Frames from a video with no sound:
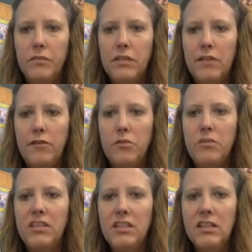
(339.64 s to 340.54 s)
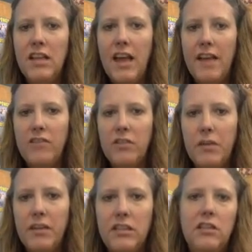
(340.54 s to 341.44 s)
If you didn't have this
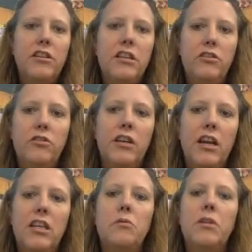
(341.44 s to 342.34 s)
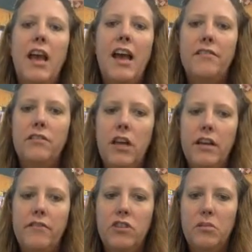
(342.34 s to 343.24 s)
bacteria in your gut, you would have a lot
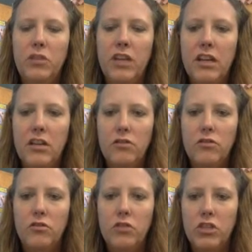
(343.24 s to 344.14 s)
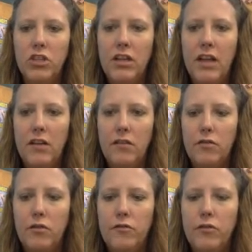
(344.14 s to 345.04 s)
of trouble getting your nutrition out of
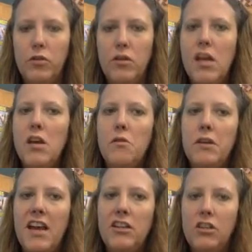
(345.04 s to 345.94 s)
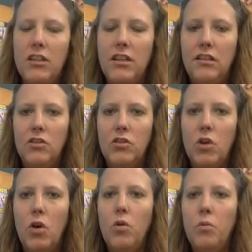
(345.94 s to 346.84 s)
your food. We actually think there's a
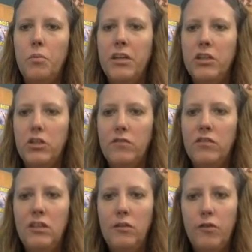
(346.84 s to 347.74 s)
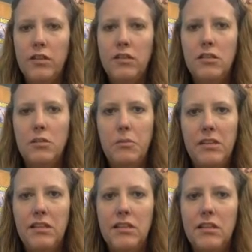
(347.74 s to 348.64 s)
whole bunch of different
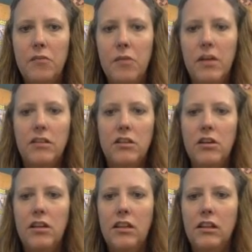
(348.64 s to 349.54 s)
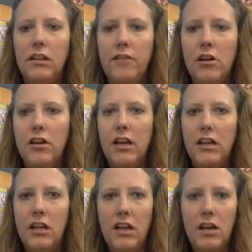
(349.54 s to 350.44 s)
species of bacteria that live in our gut
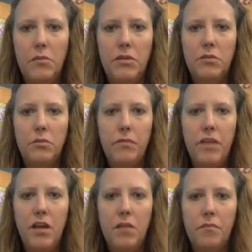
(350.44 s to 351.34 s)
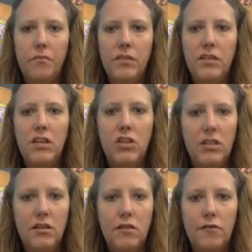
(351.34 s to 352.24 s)
and help us
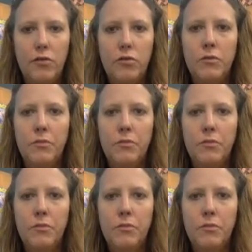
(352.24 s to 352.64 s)
digest our food.